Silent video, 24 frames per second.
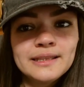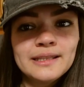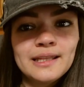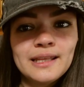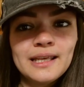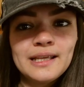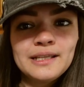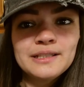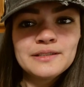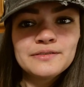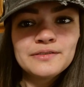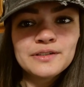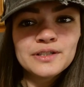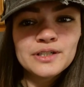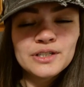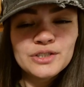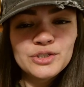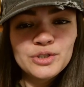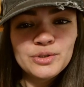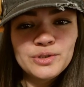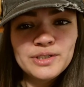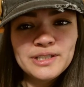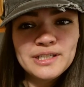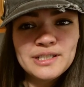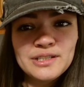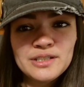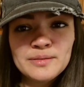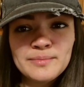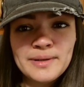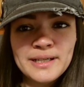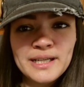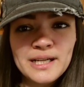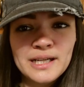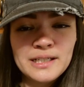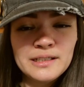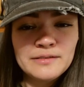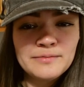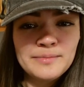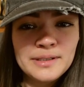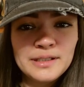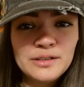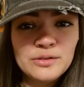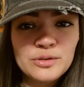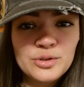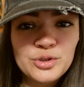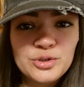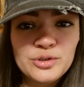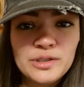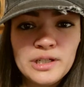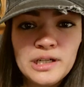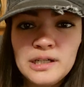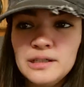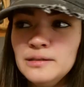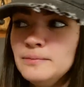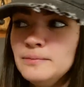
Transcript: Thanks for tuning in to my kind of big grocery haul.